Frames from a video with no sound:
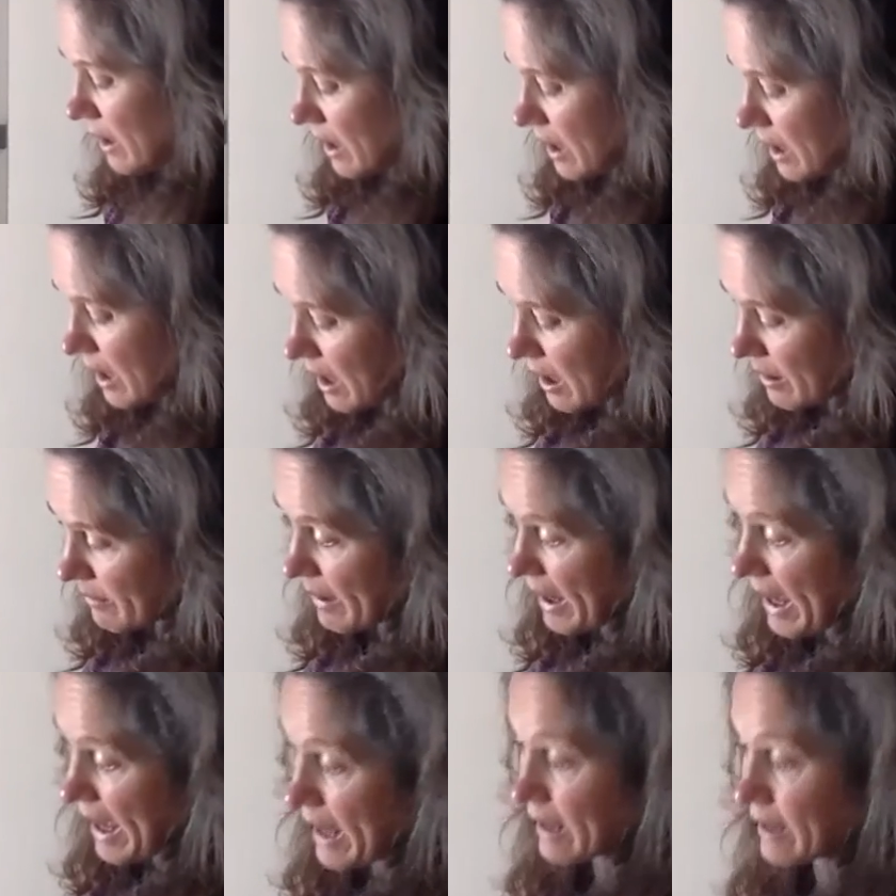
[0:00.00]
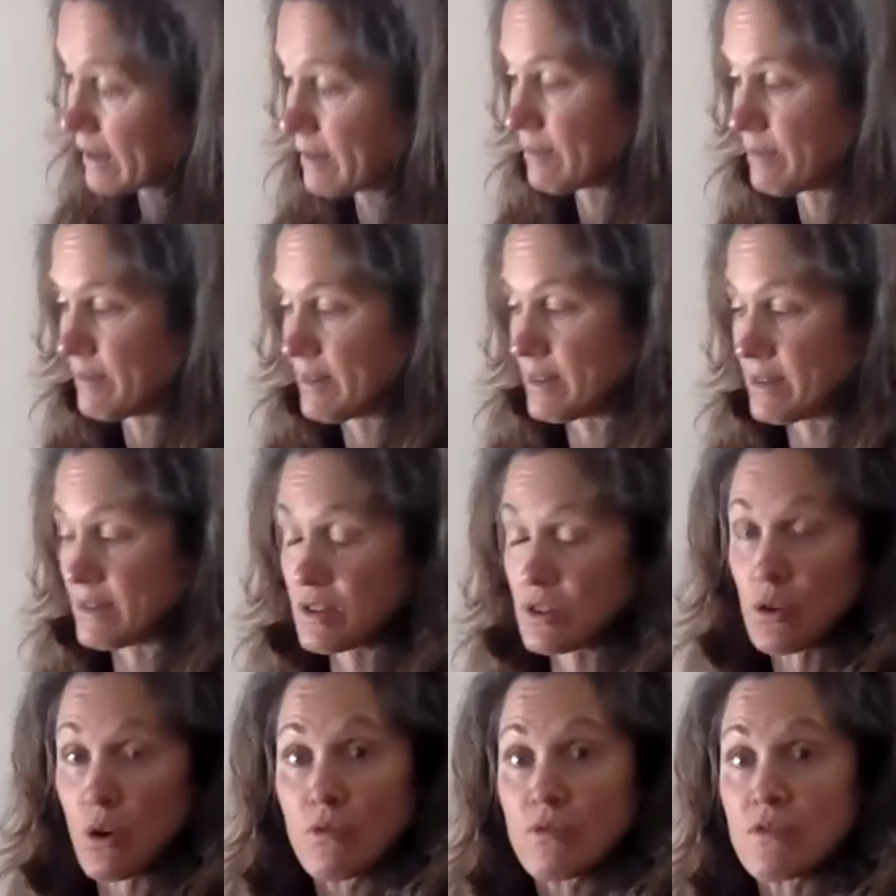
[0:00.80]
and the
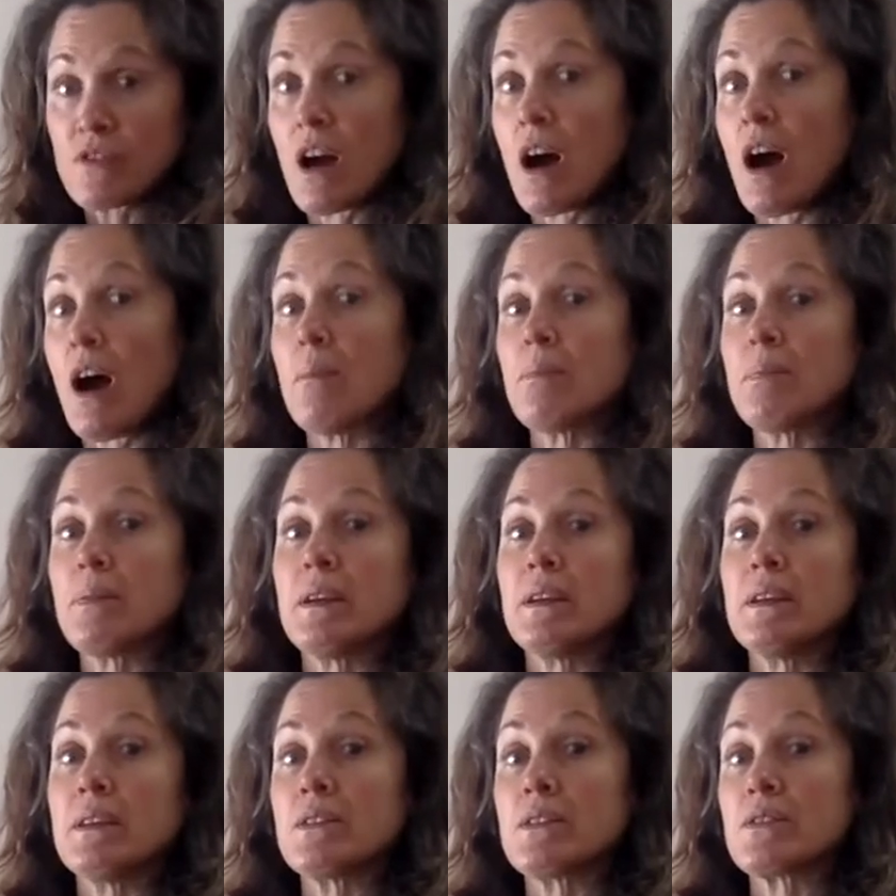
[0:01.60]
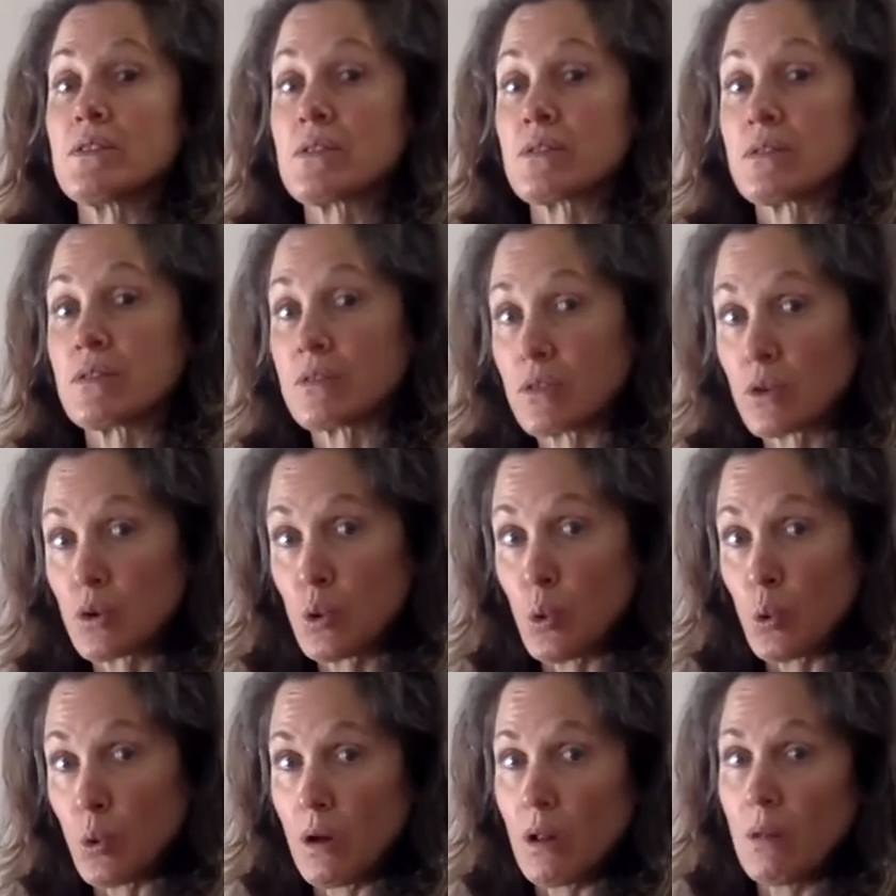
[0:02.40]
stovetop is
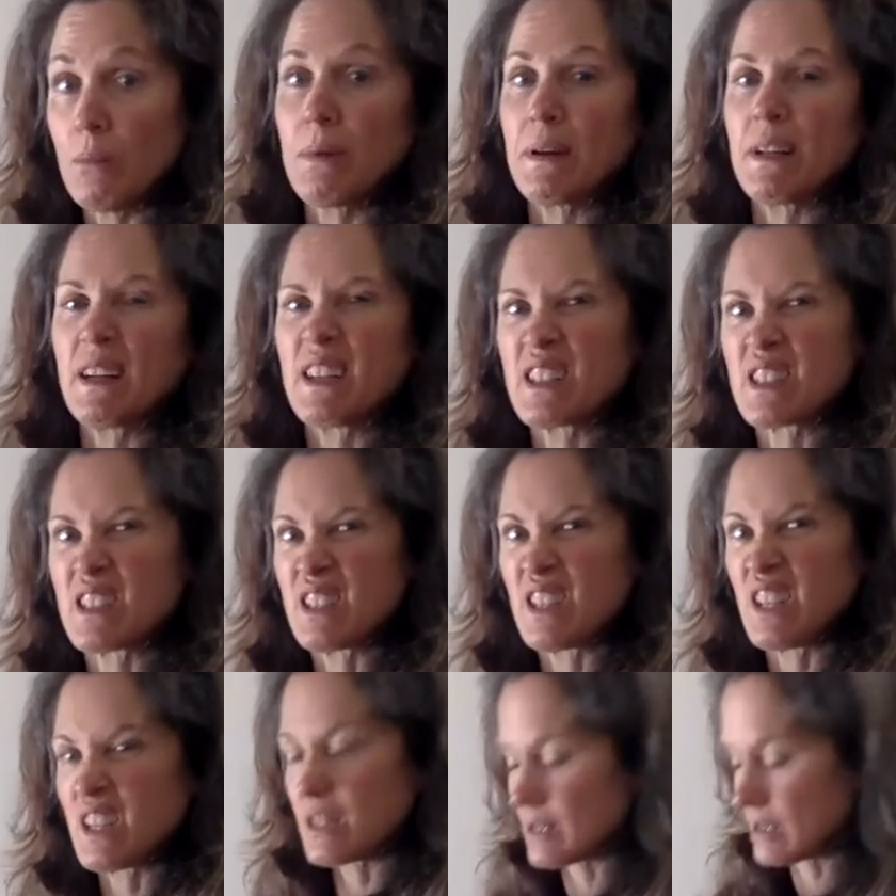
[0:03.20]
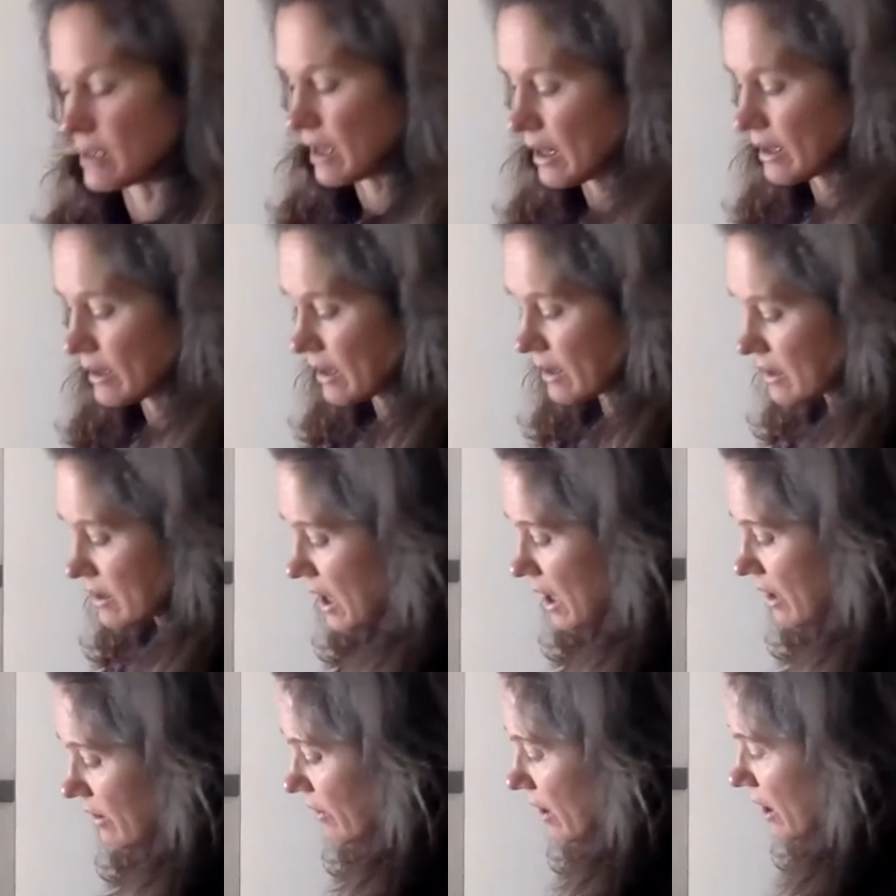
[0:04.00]
cool, but it's the inside that's
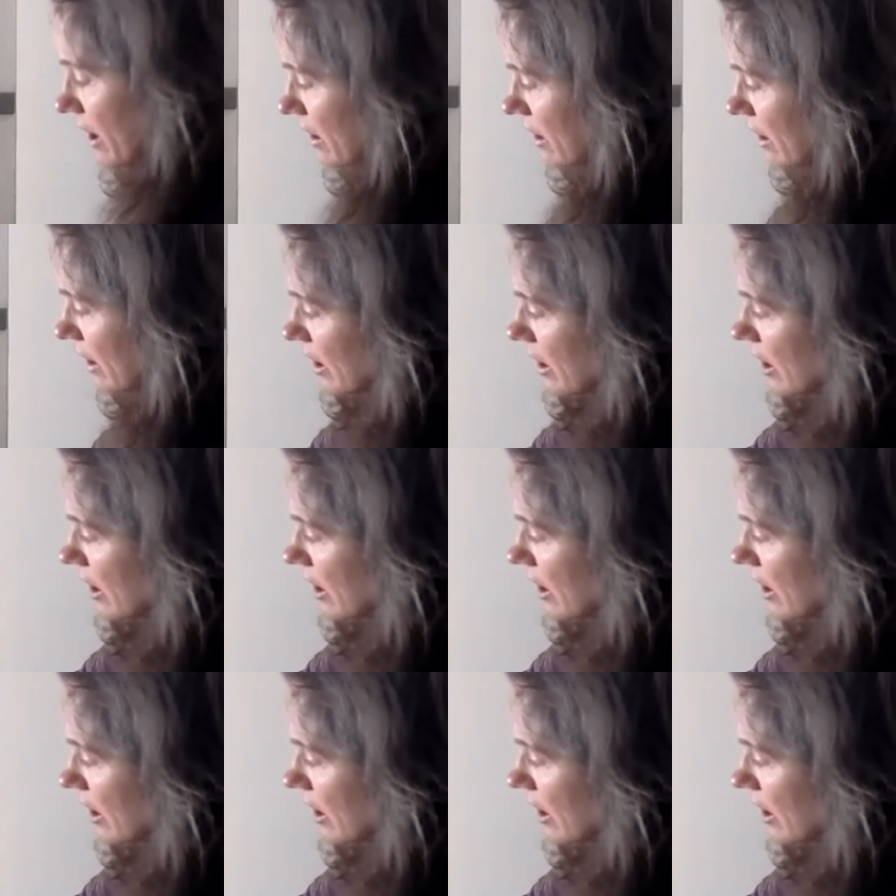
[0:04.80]
hot, right?